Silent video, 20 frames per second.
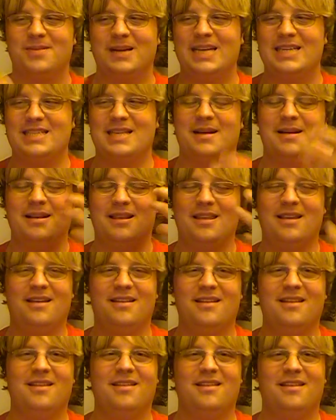because
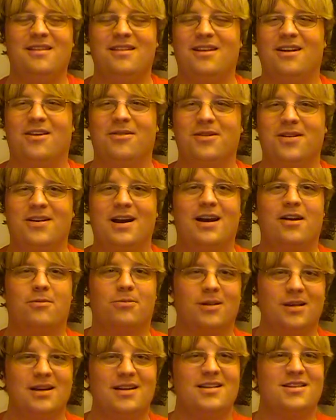you know, you got a
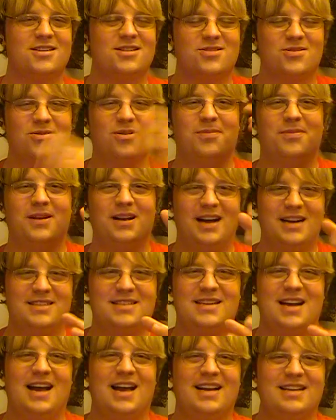religious group, you got
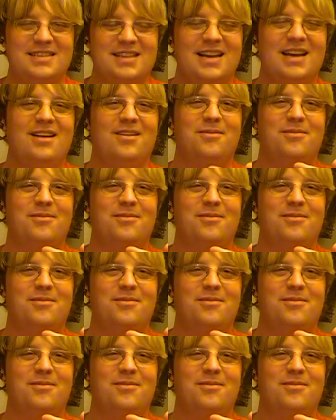science,